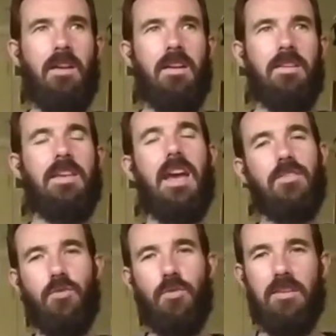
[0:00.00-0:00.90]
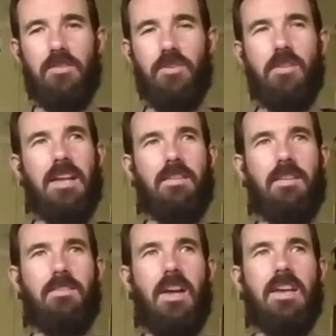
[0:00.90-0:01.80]
yeah, doing like
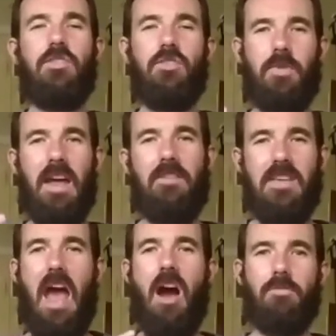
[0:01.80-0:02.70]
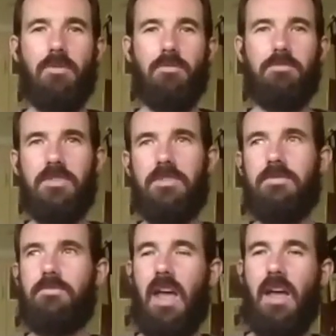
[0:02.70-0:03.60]
like in Europe they have the albums, and